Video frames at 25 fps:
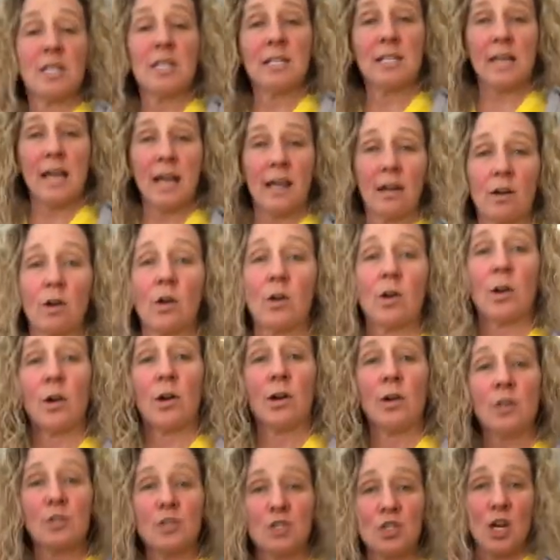at her
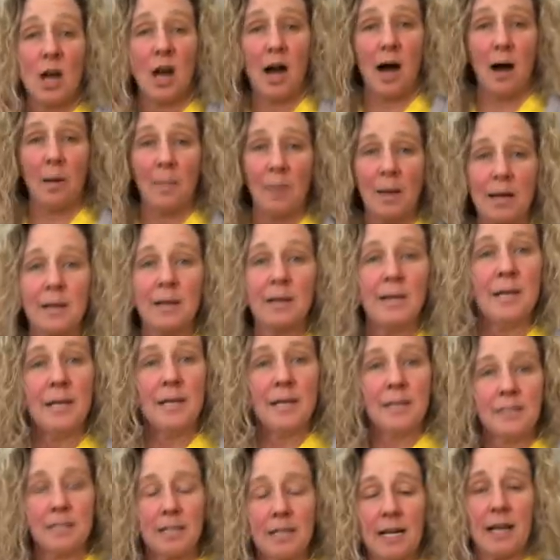job
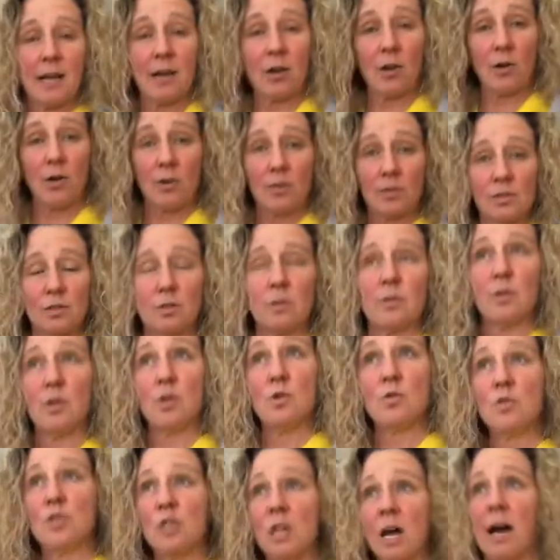today, her new
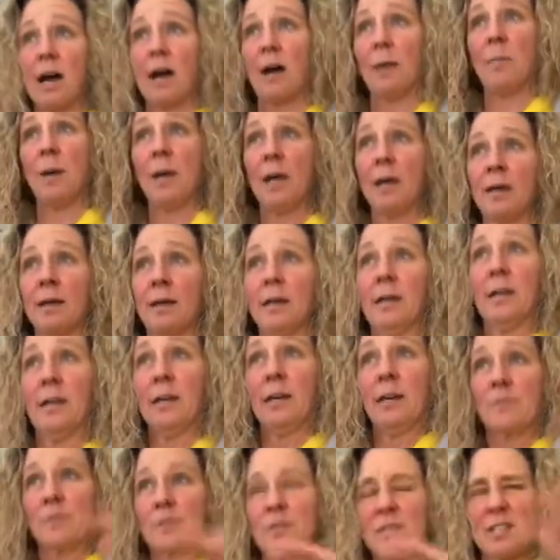job for
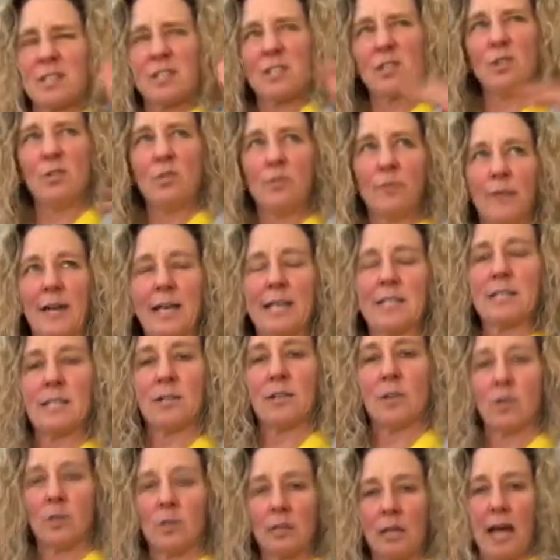this new phase in her
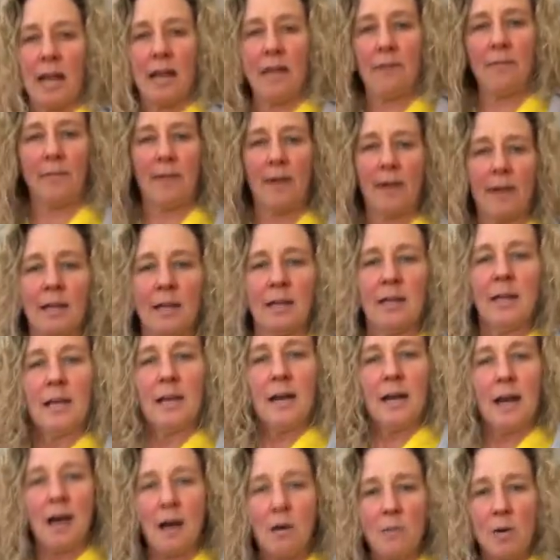life, I
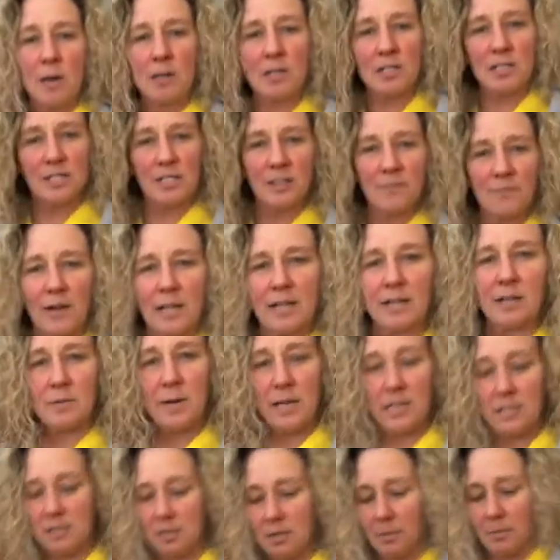wanted to see if I could raise
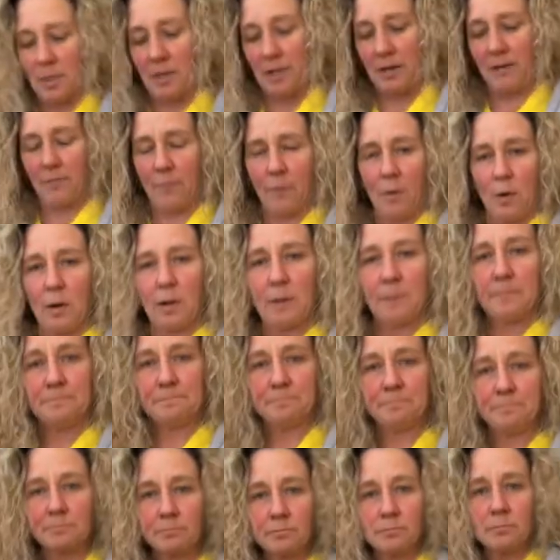some money for her.
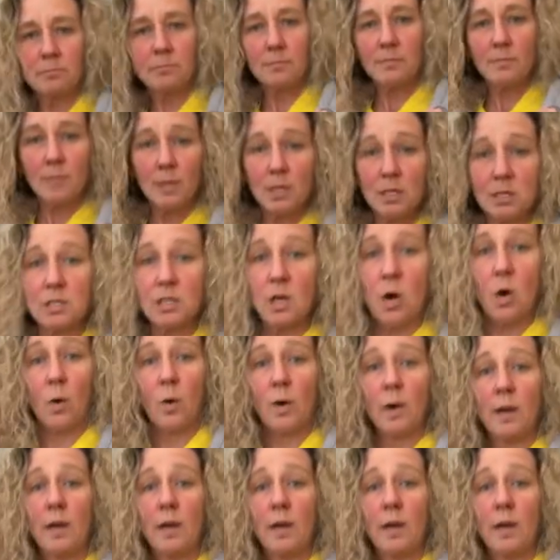So